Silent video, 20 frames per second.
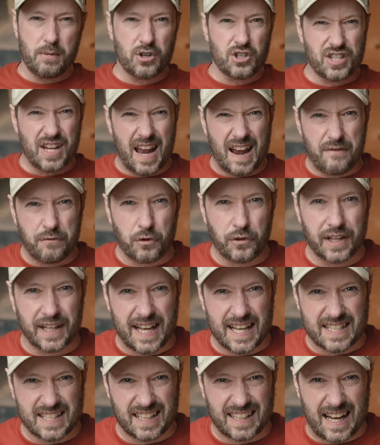much everyone that
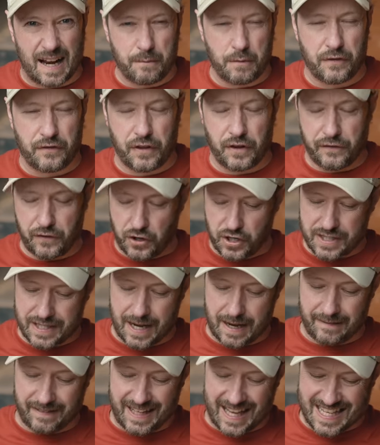gets a camera for the first
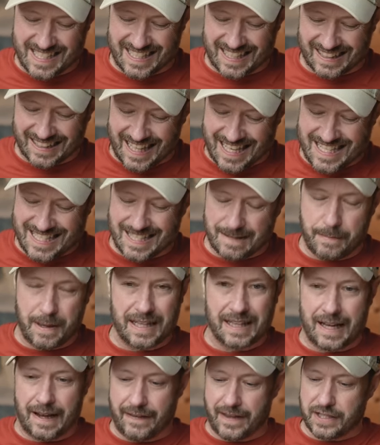time gets a lens a
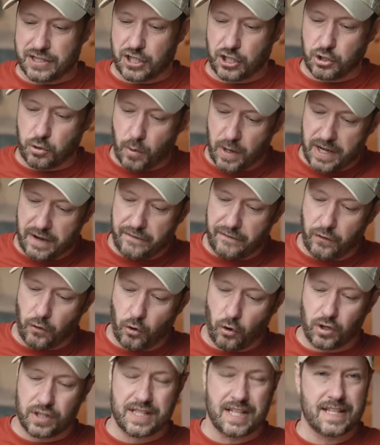bit like this,
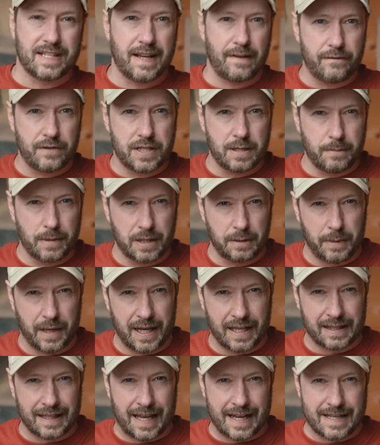24 to 70
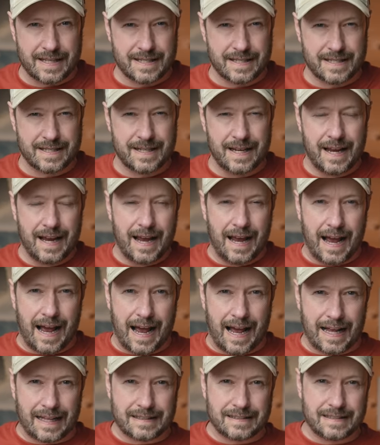millimeter lens.
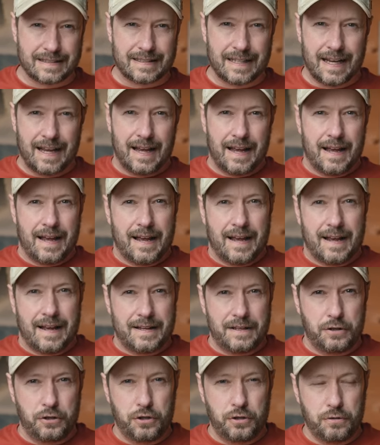And
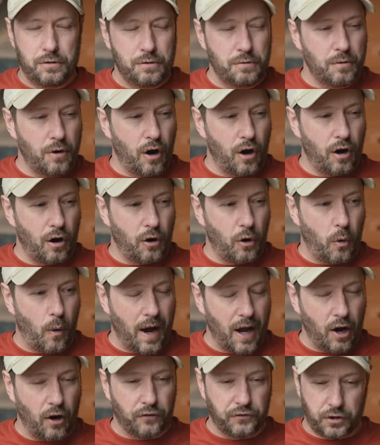you
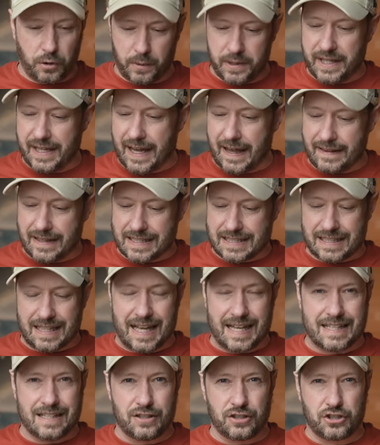quite often, when you get this
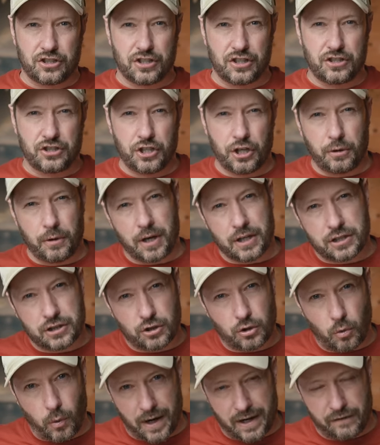lens, shoot at
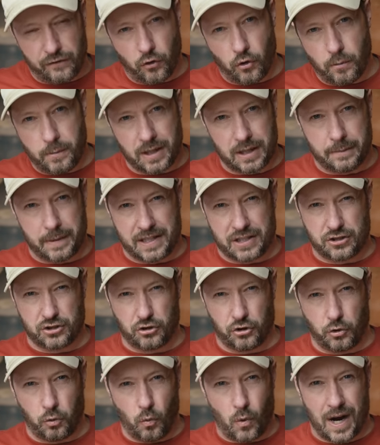24 millimeters
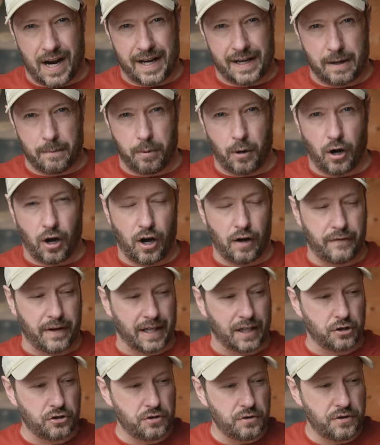or the wider part of it,
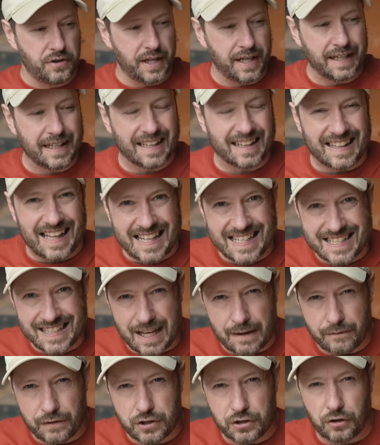because you think
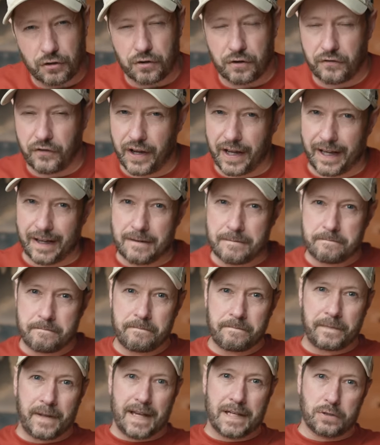landscape photography
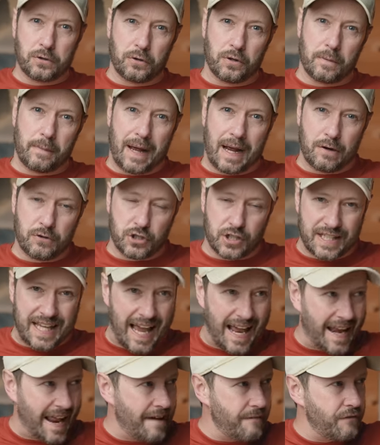is all about just
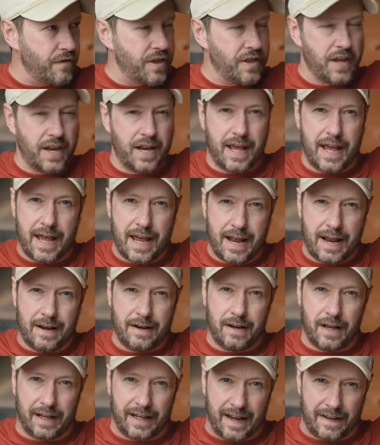getting everything
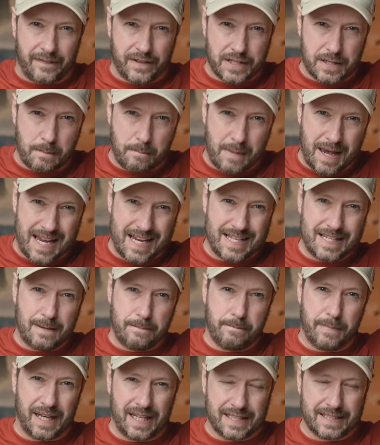in and getting this
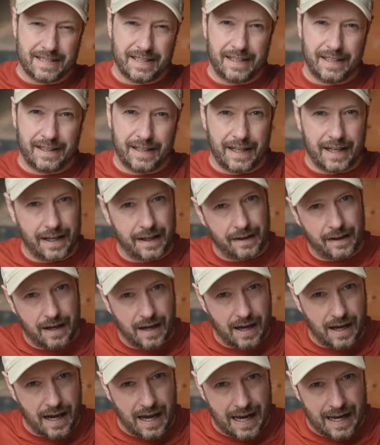amazing big scene in.
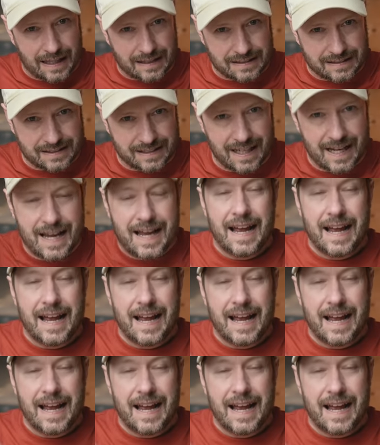And